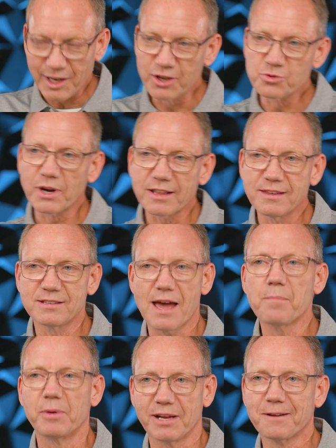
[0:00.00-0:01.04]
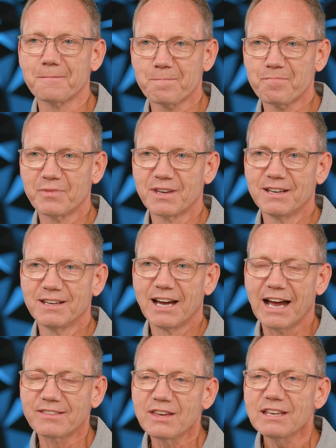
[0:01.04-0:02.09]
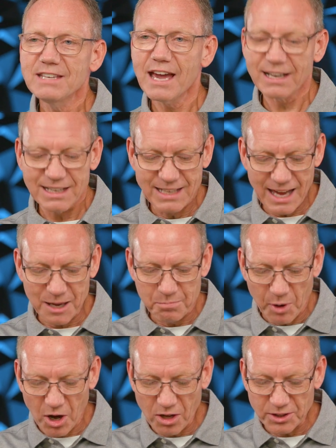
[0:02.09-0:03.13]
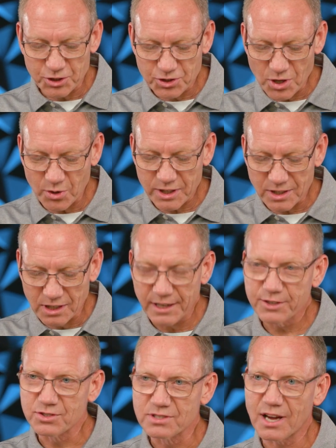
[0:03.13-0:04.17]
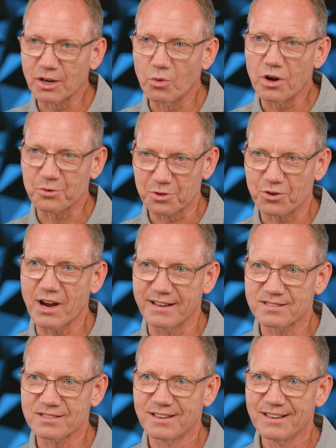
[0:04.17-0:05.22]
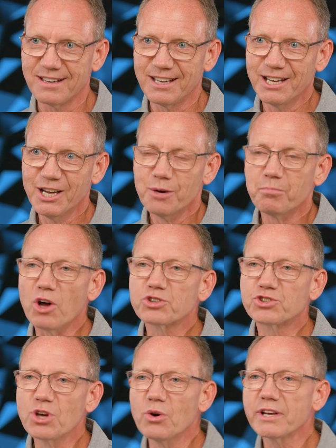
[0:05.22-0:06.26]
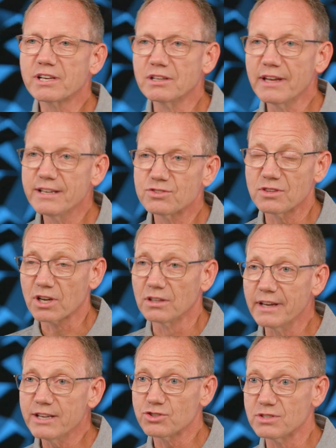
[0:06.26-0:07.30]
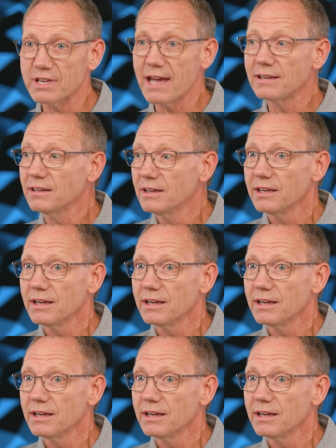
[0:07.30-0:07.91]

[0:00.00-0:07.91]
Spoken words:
Here's what I think is happening. I think yet again, Paul is showing the Galatians how to walk with Christ. Paul's showing the Galatians and